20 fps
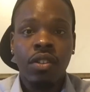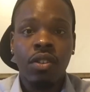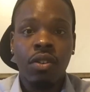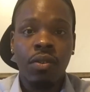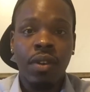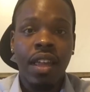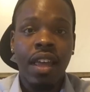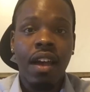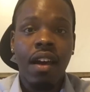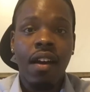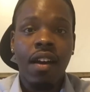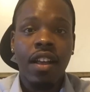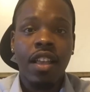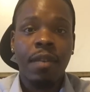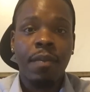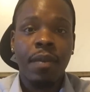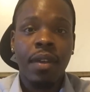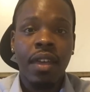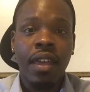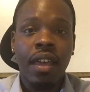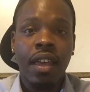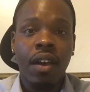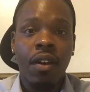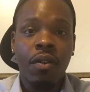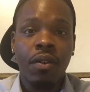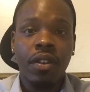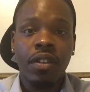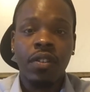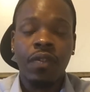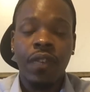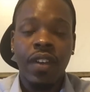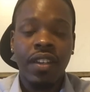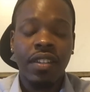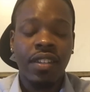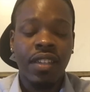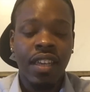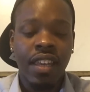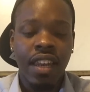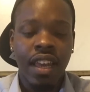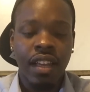So that argument on its
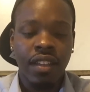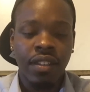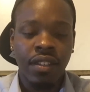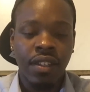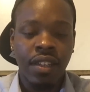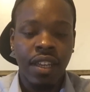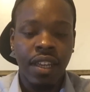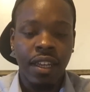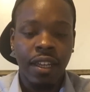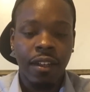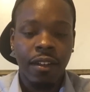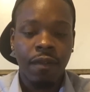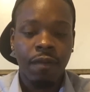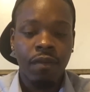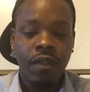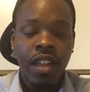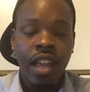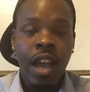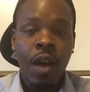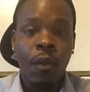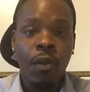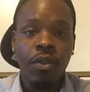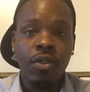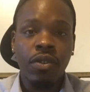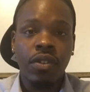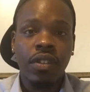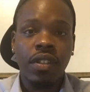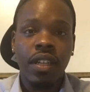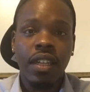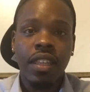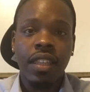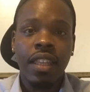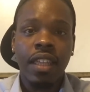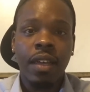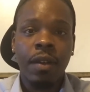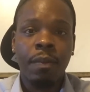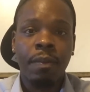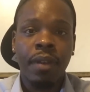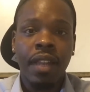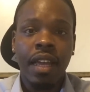face cannot stick. And when you say
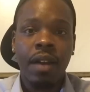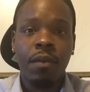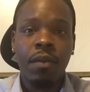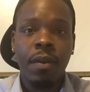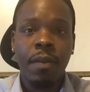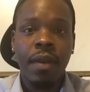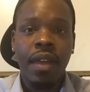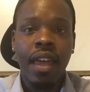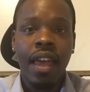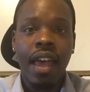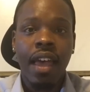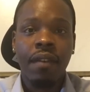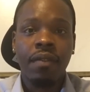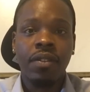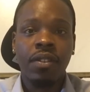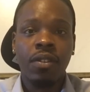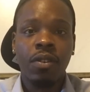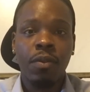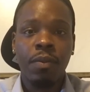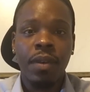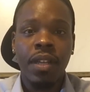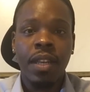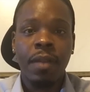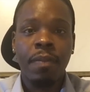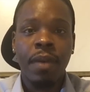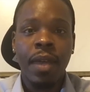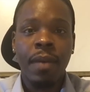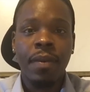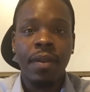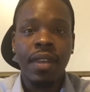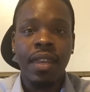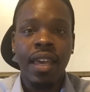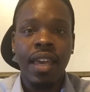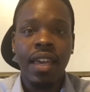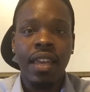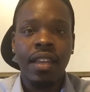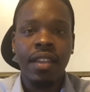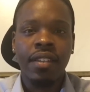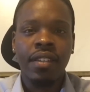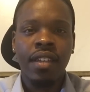that black women have too many baby
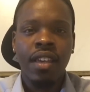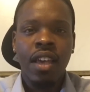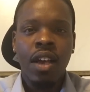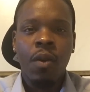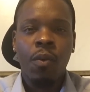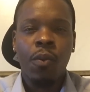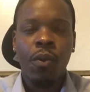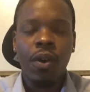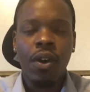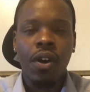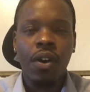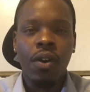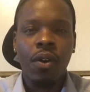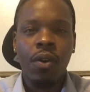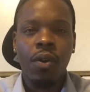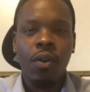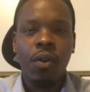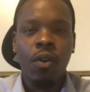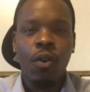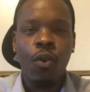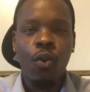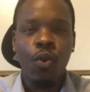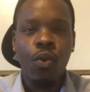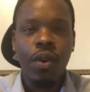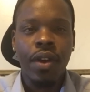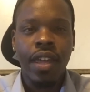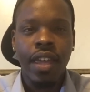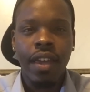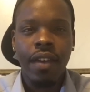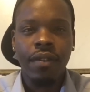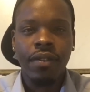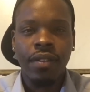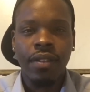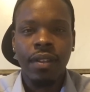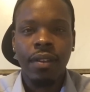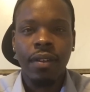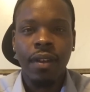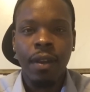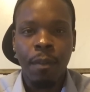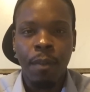daddies, well, who gives
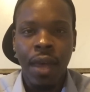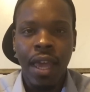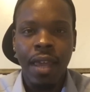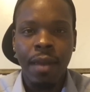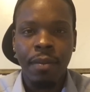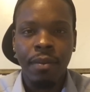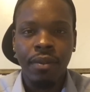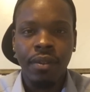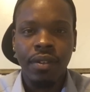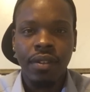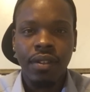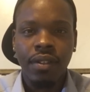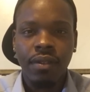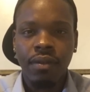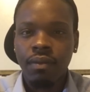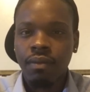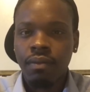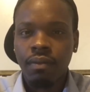them the babies?